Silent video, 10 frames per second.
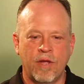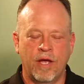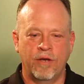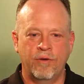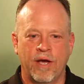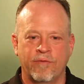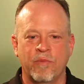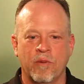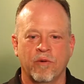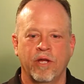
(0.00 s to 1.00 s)
I do have a
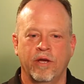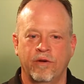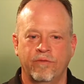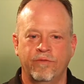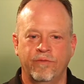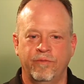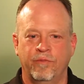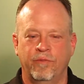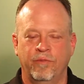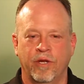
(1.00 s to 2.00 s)
memory of
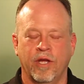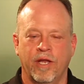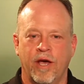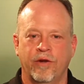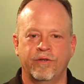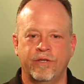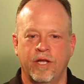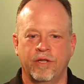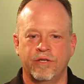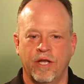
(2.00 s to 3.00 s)
looking down and
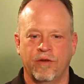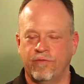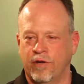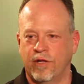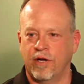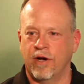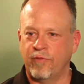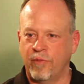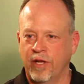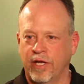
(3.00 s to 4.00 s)
seeing the skin falling off
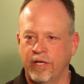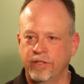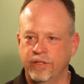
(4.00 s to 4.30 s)
of my legs,